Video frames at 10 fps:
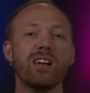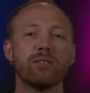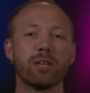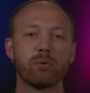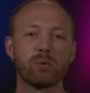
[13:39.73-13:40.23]

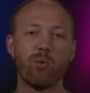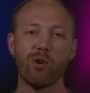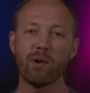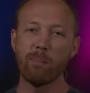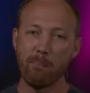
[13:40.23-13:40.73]
that it was more
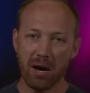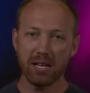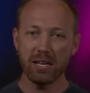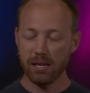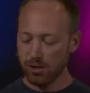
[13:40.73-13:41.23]
of a
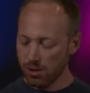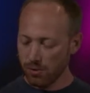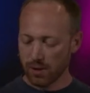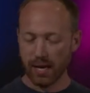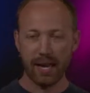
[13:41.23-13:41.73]
money issue
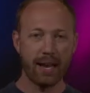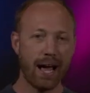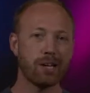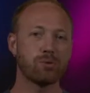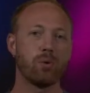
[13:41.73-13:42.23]
than an
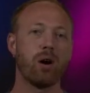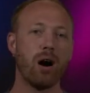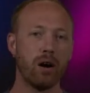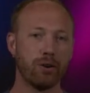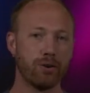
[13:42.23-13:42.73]
actual
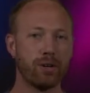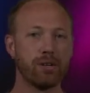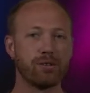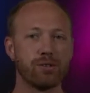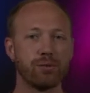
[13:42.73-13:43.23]
hunger
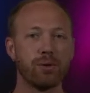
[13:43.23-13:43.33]
issue.